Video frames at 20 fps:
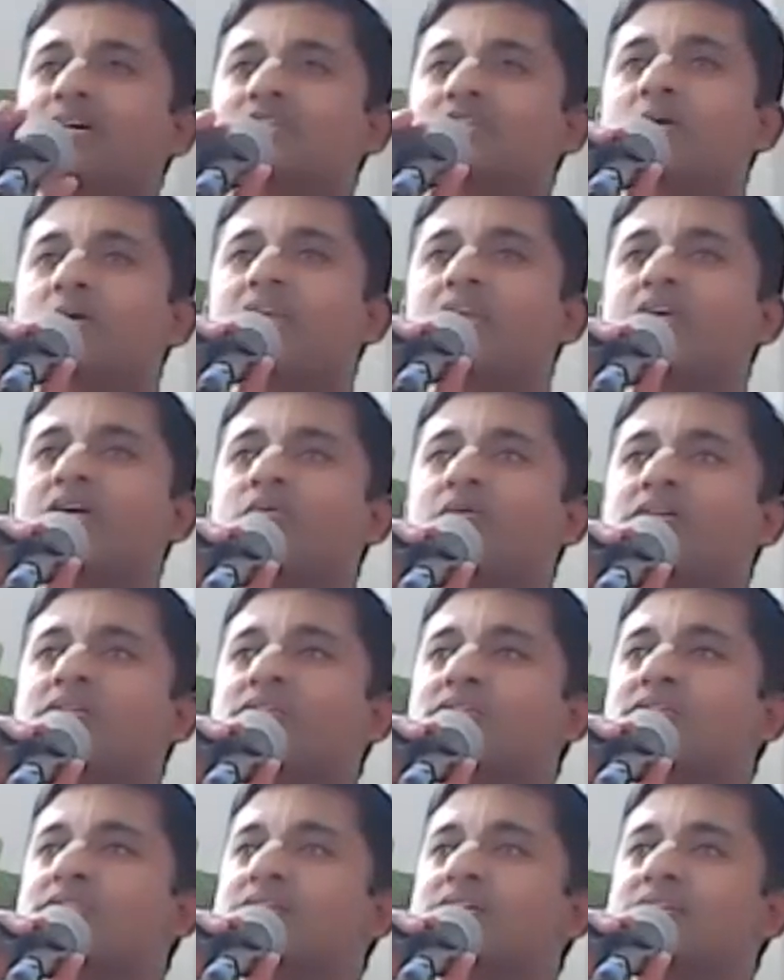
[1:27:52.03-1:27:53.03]
So any
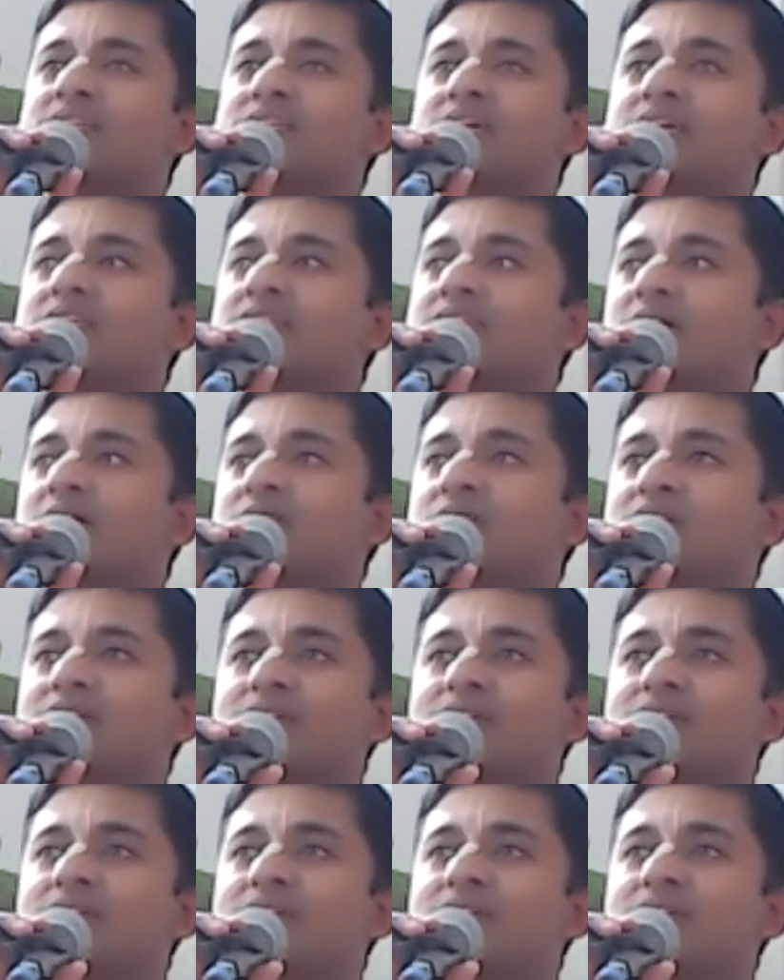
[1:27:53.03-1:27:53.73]
questions in town